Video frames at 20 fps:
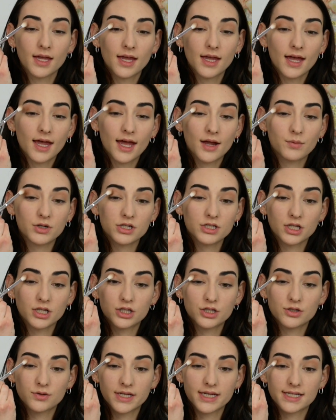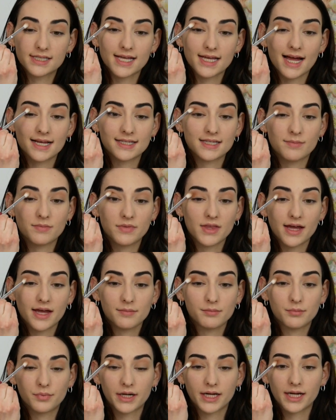And we're just going to do the exact same
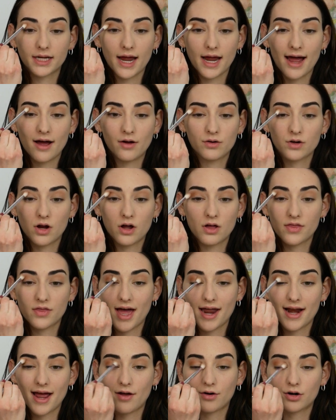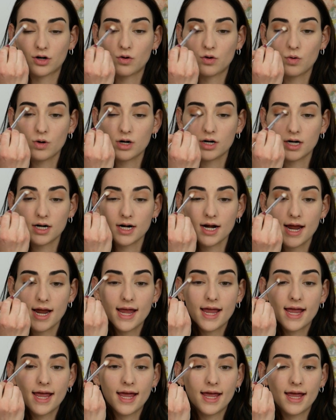thing. Bring it out on that outer corner,
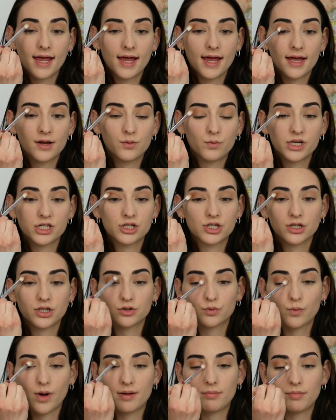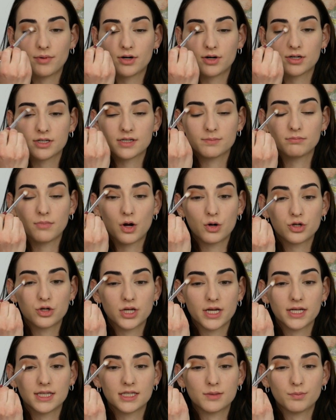and windshield wiper
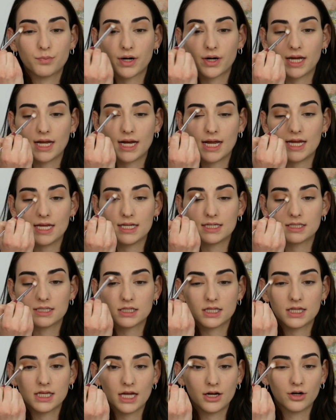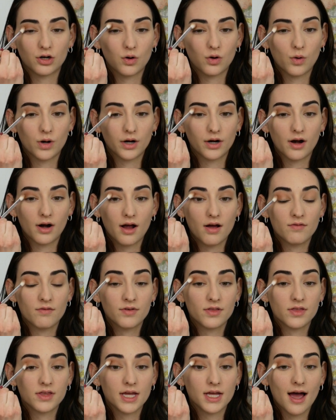motions bring it into the inner corner of
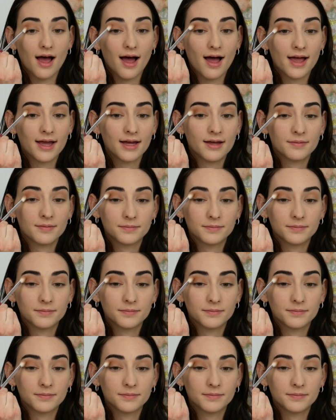the eye.